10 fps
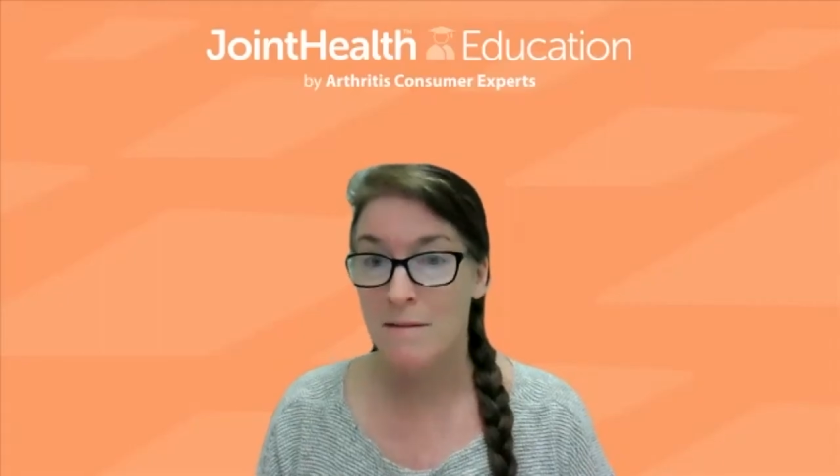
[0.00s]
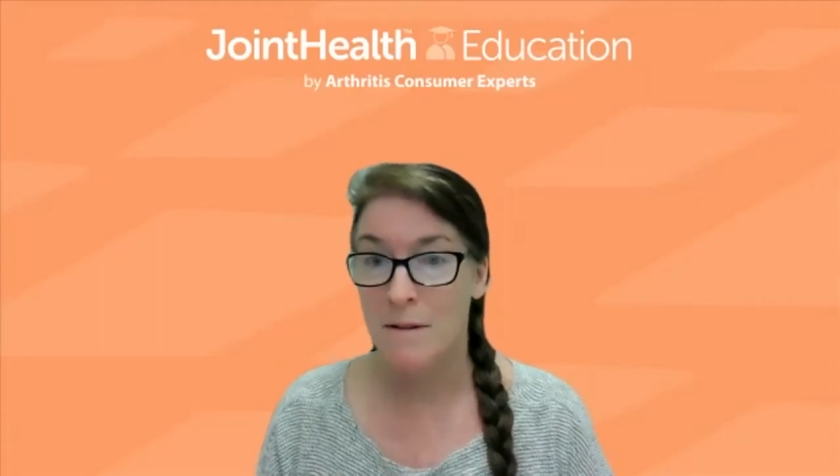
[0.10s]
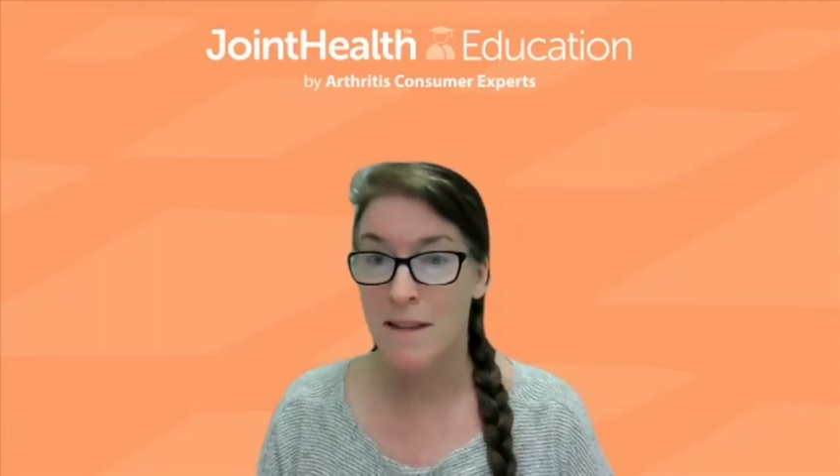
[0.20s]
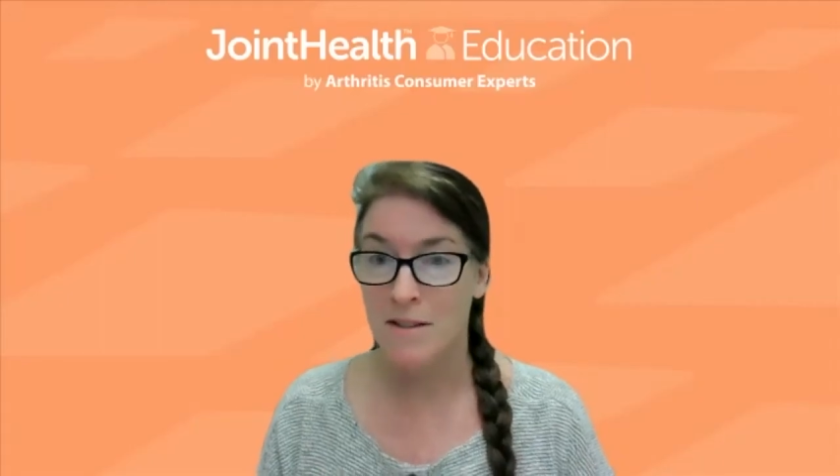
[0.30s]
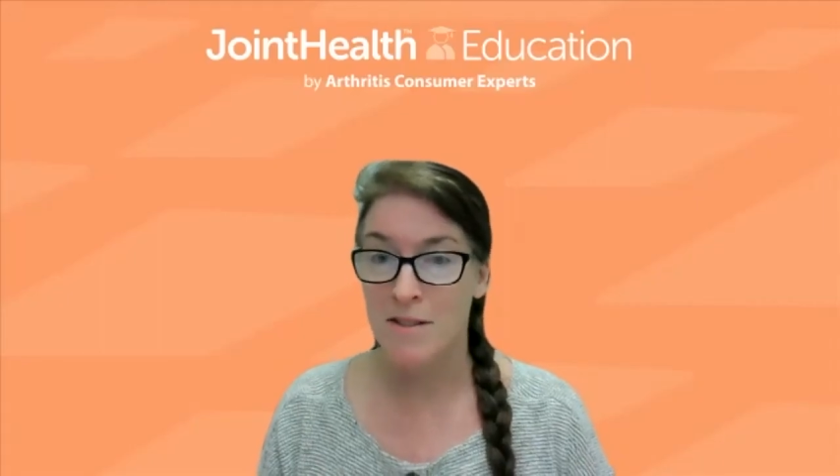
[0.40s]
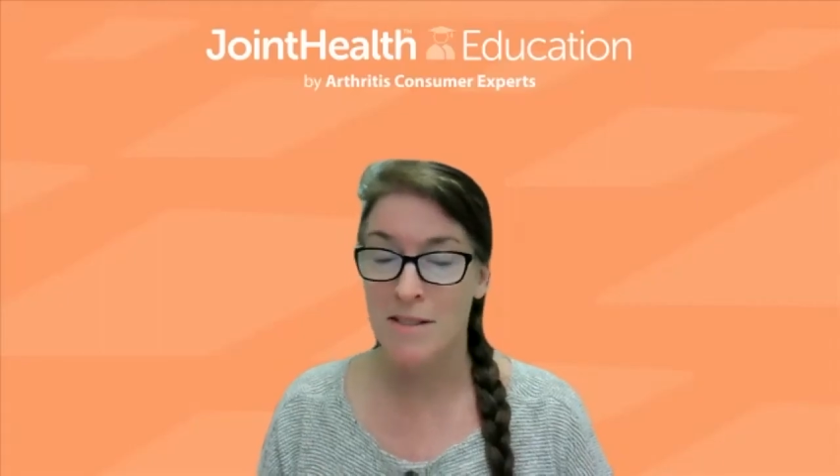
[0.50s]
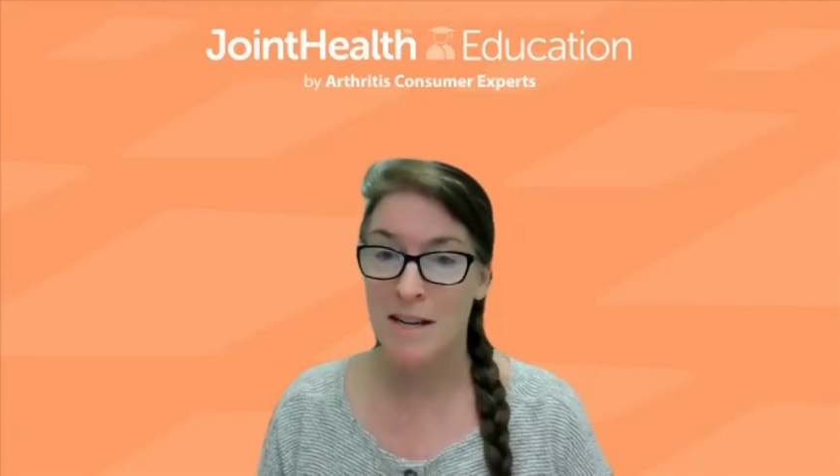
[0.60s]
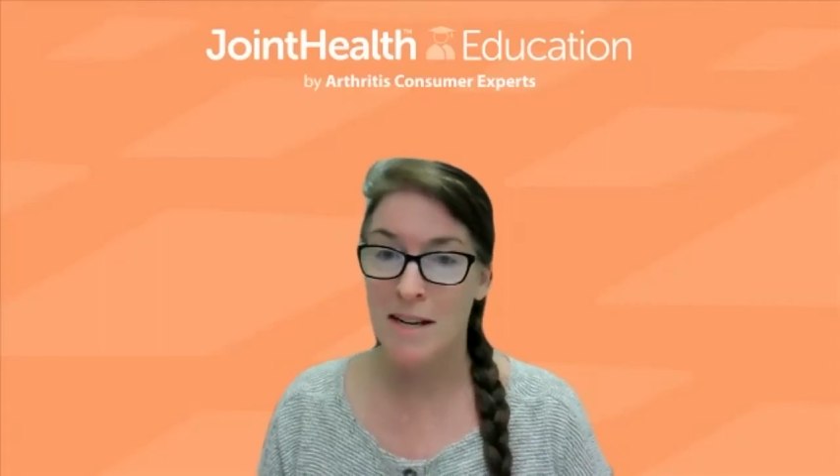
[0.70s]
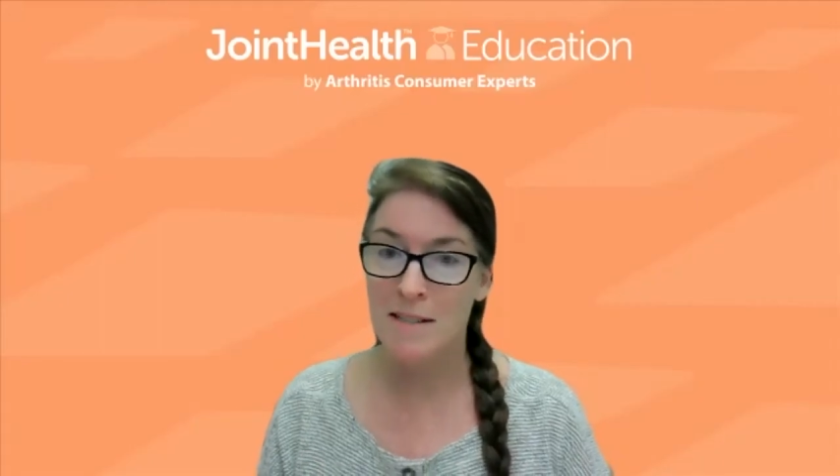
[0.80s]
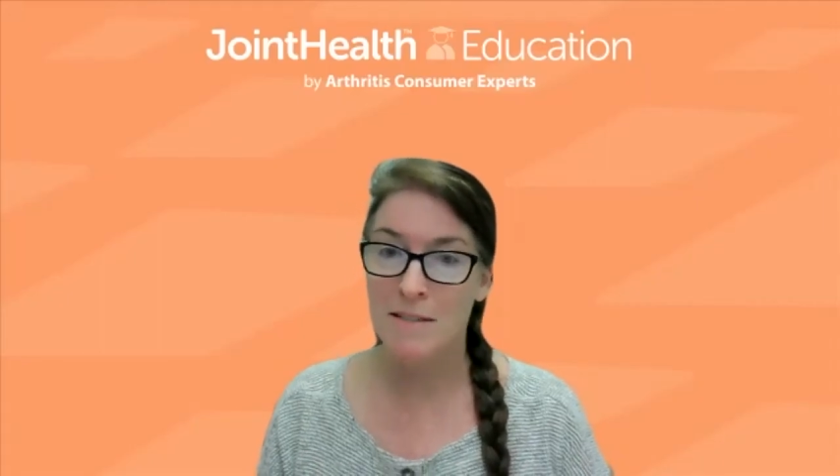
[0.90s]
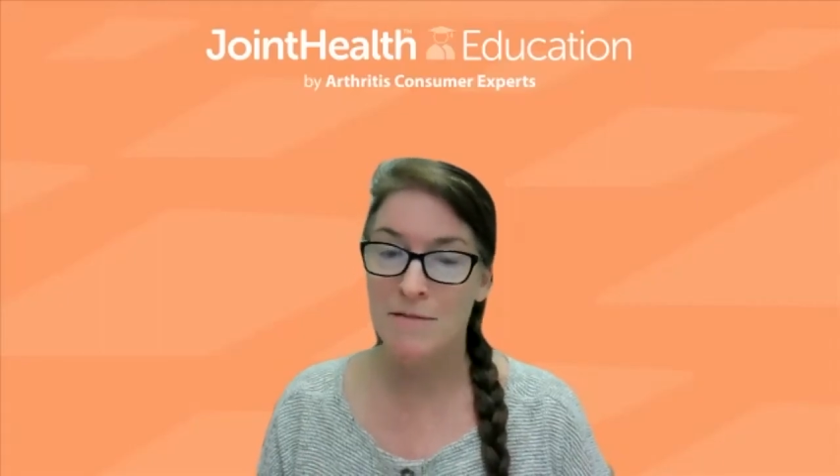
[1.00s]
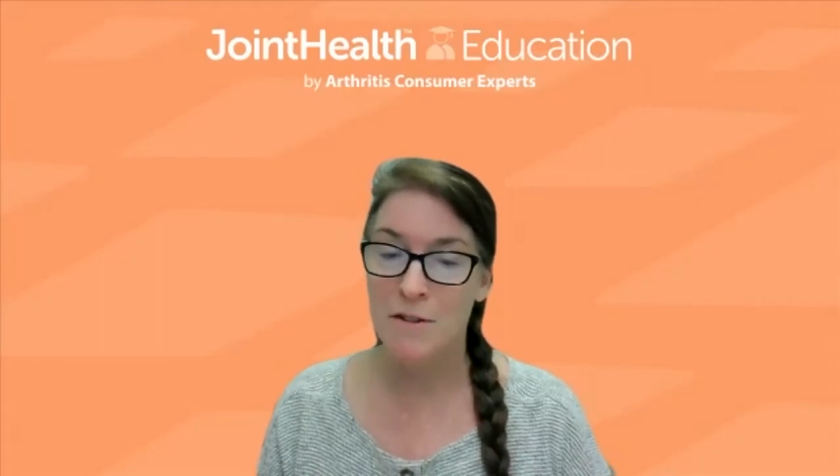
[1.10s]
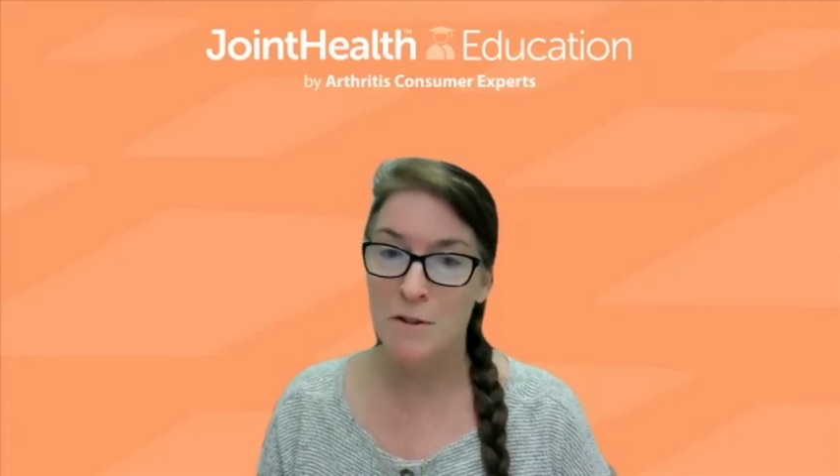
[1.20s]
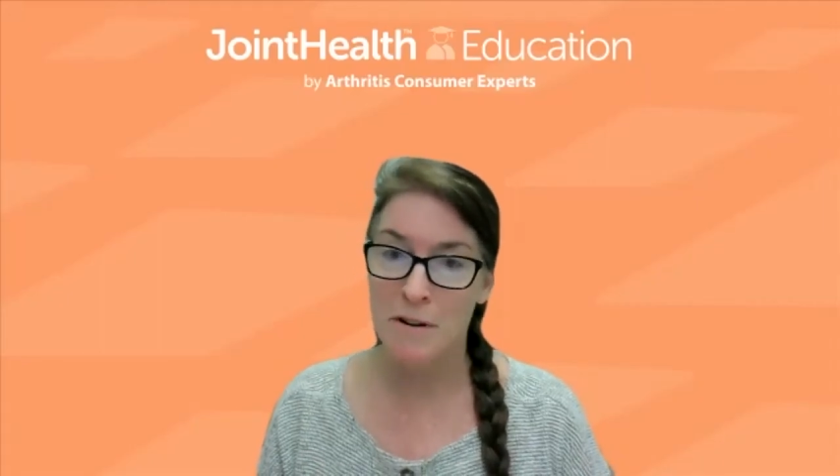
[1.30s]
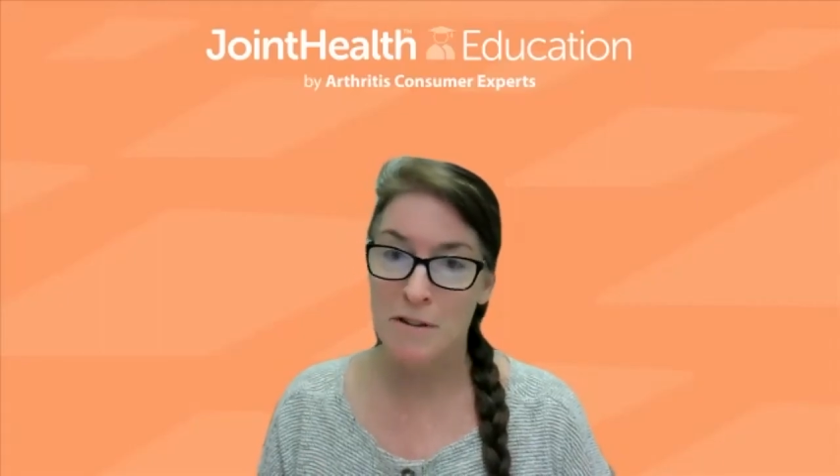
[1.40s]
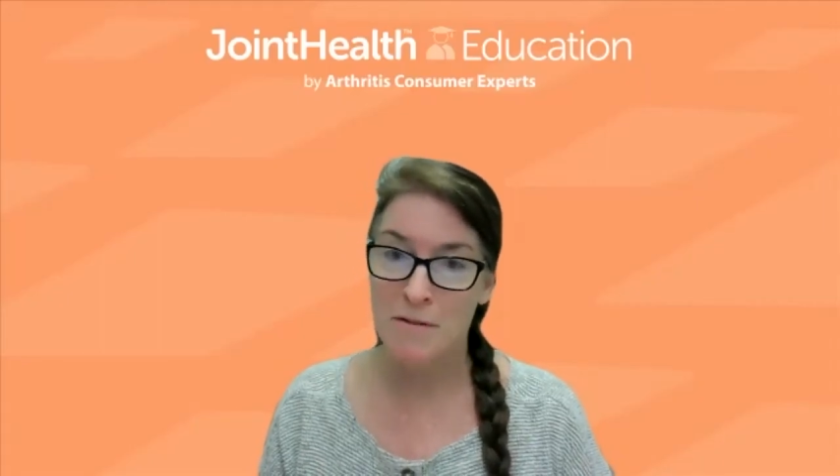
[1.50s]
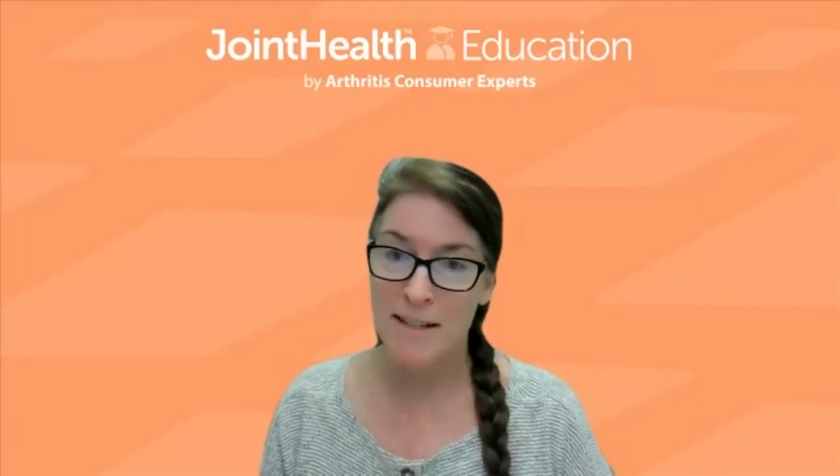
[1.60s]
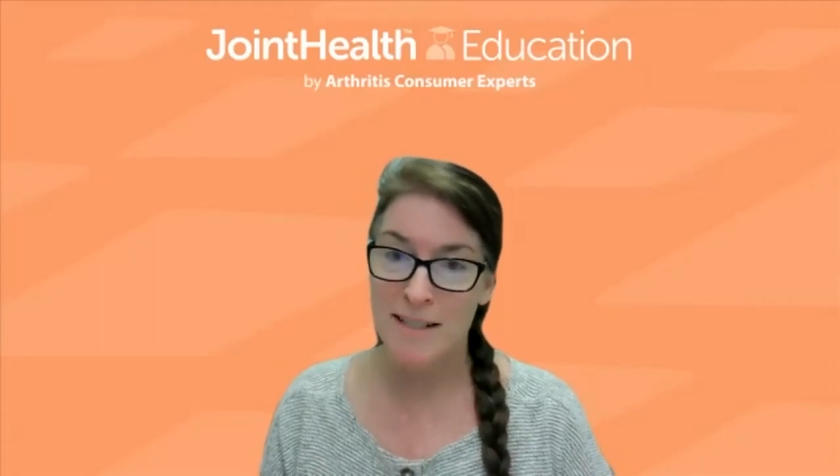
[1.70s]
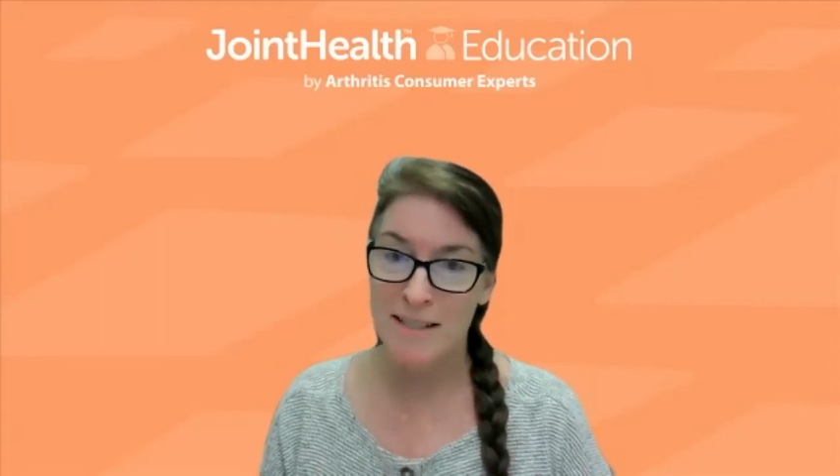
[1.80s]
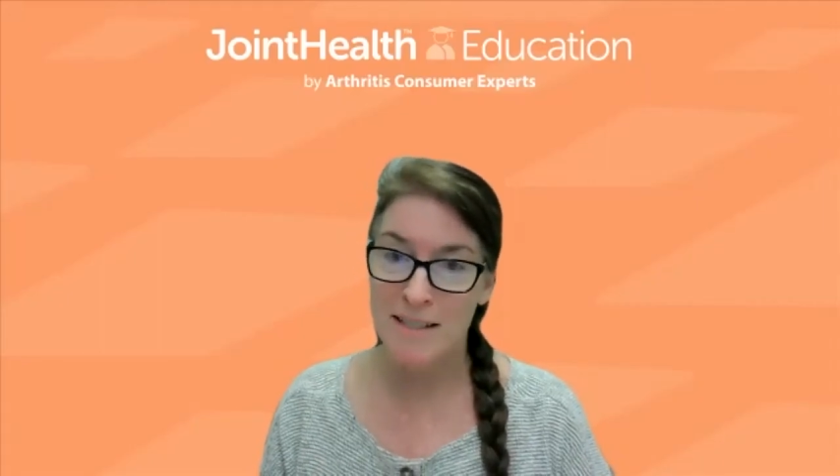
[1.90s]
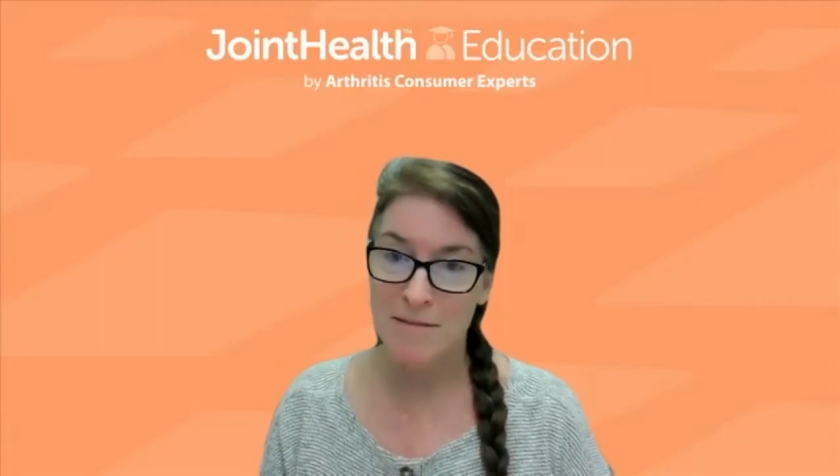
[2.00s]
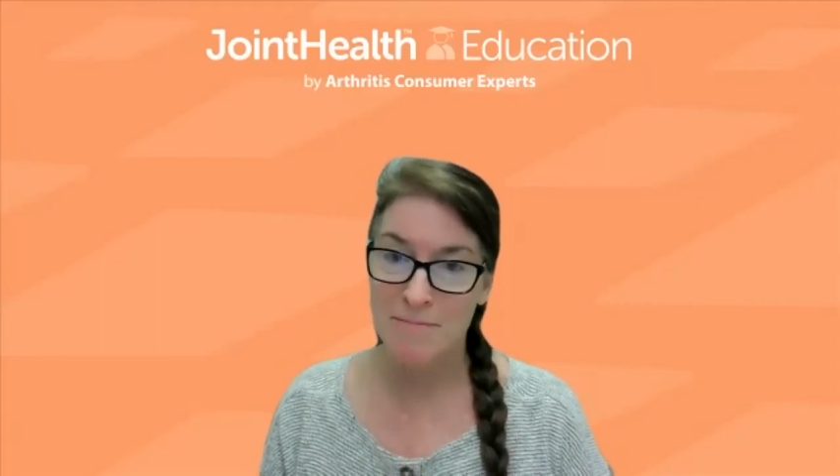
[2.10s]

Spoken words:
with exercise for your arthritis.